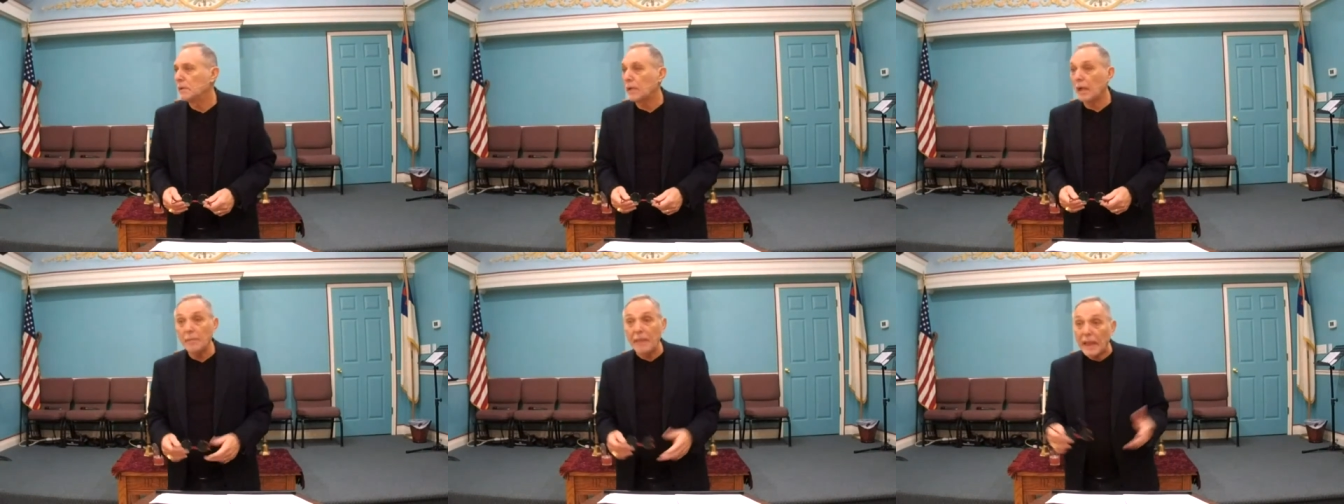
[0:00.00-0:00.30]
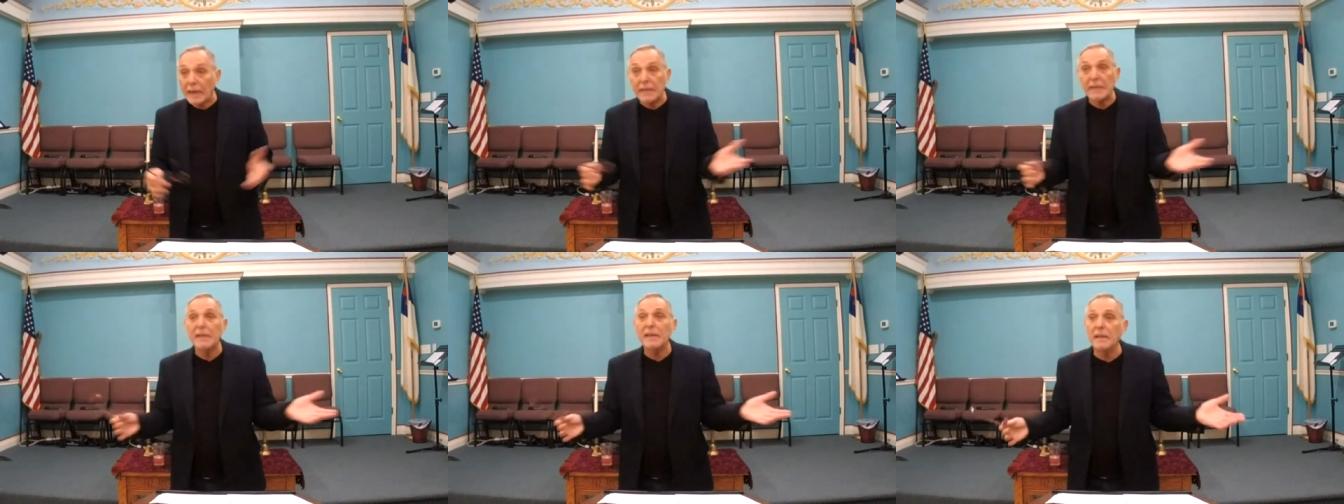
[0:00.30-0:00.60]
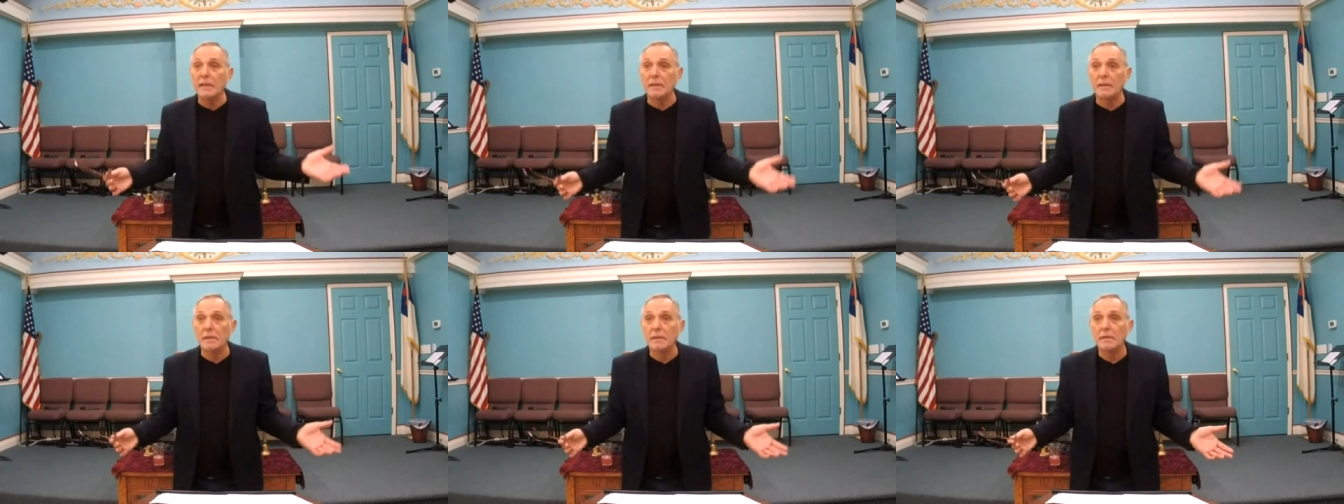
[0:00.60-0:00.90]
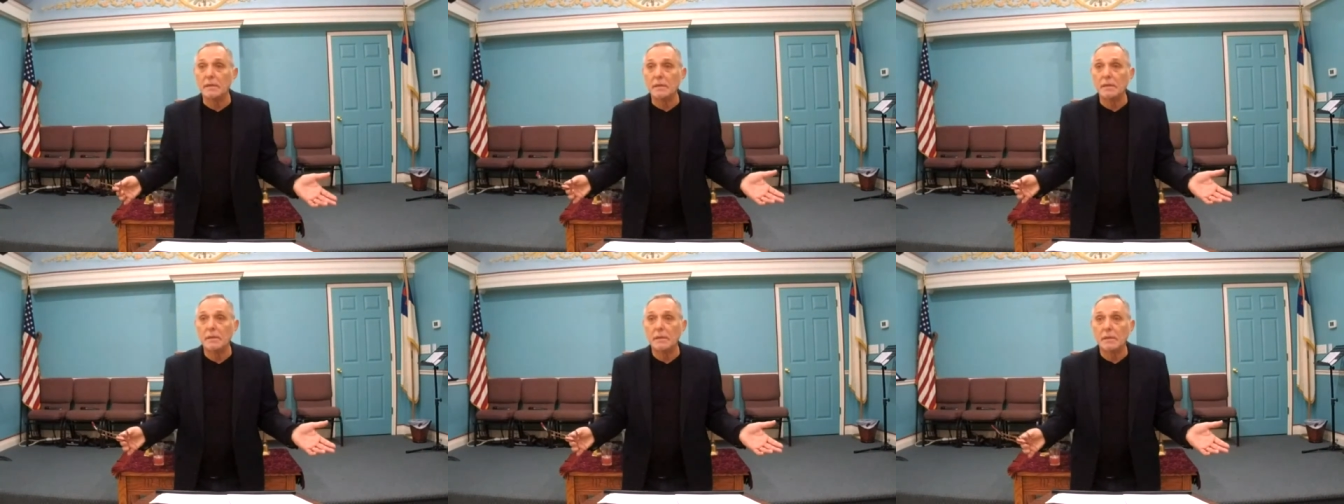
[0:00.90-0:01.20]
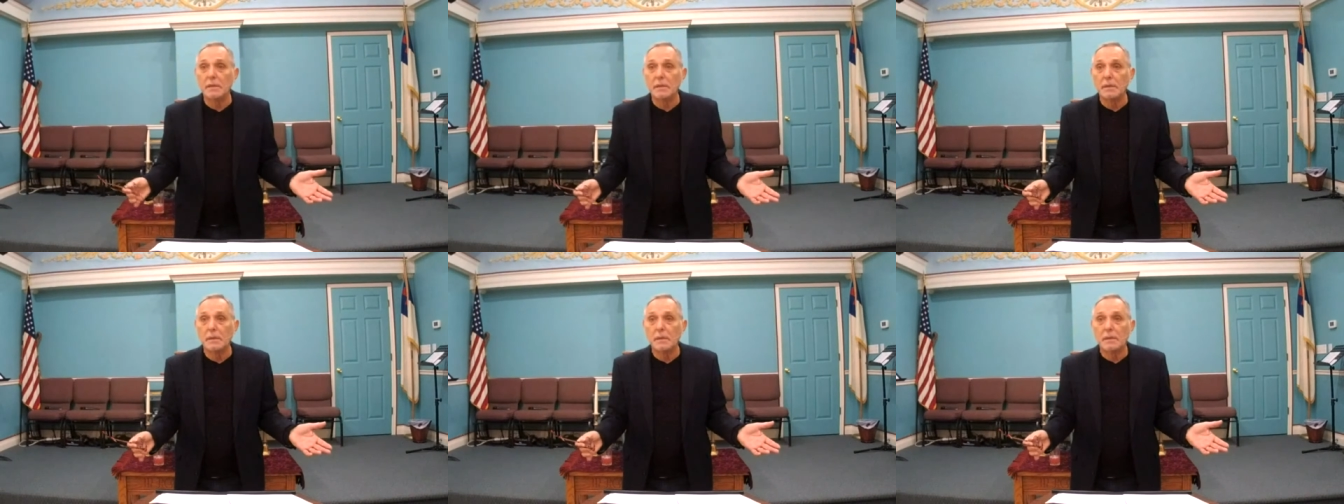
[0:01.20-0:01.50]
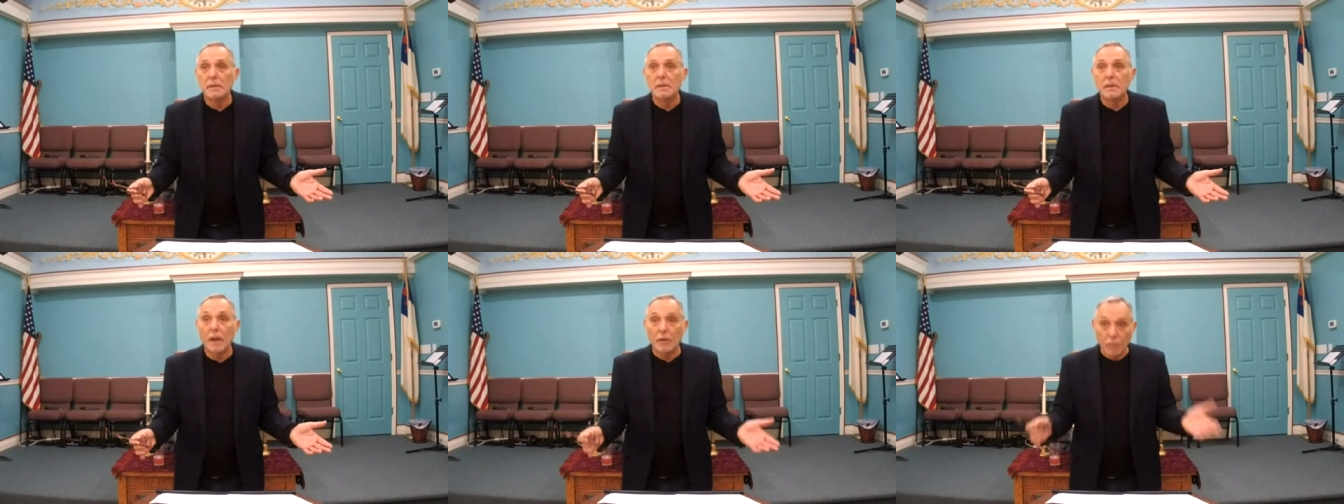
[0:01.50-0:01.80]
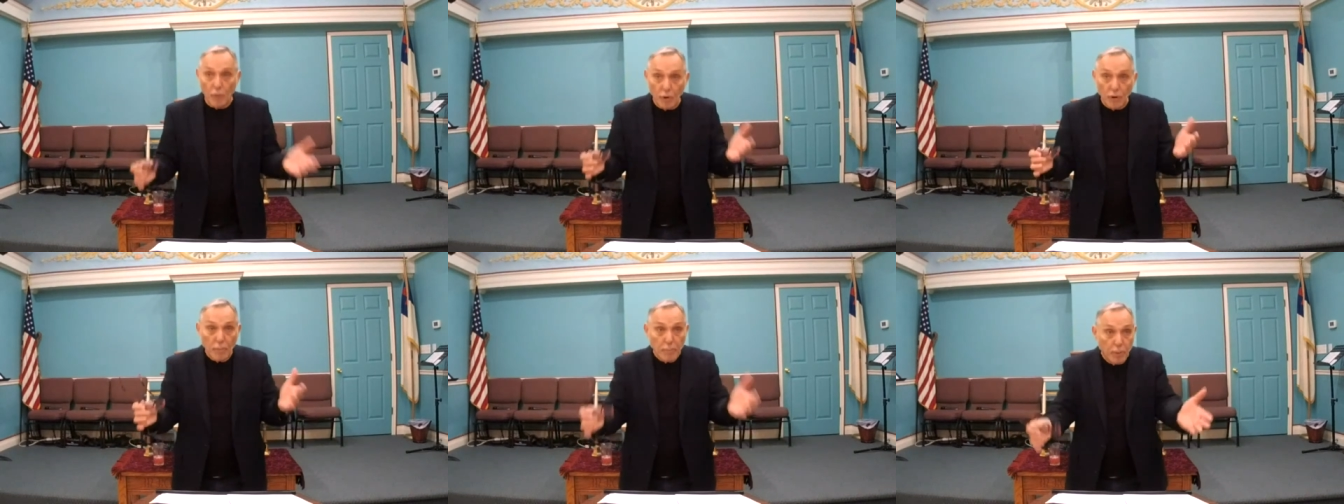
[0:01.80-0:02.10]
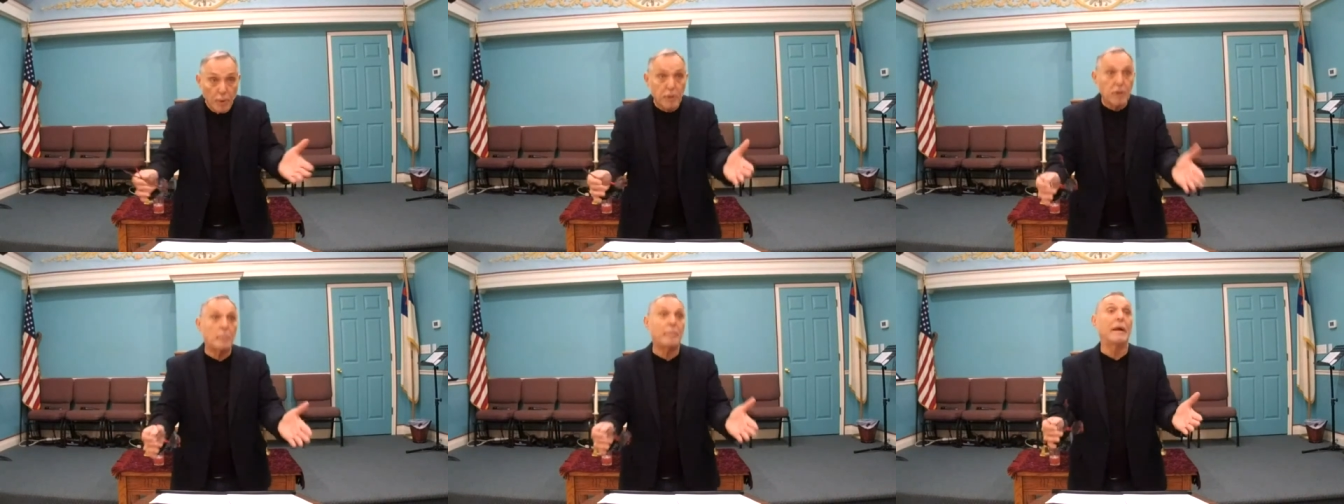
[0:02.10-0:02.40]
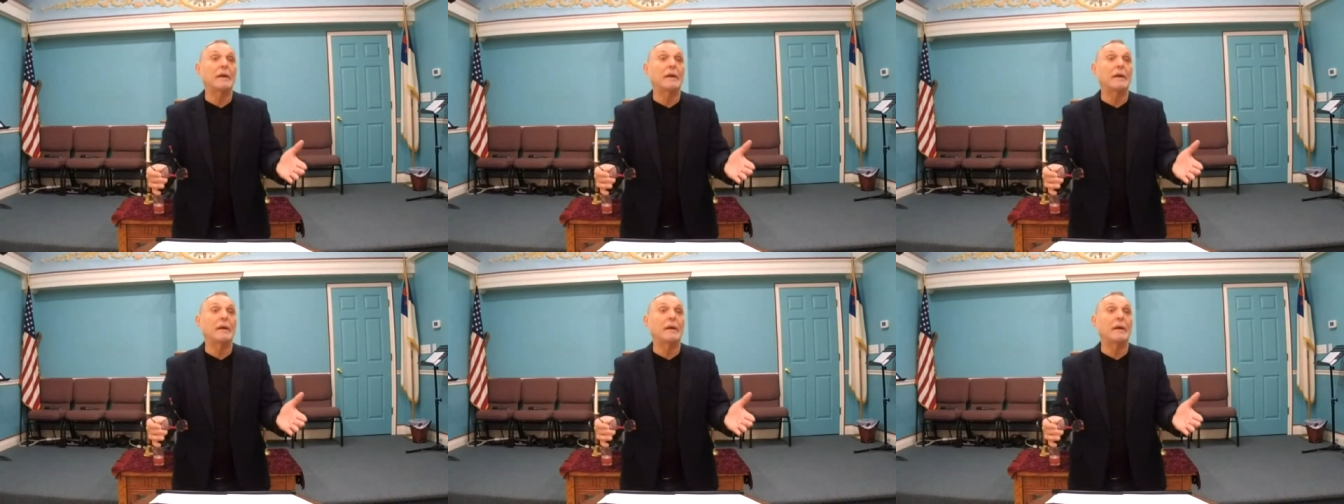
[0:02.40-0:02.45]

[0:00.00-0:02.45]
I'm not kidding. I wrote a book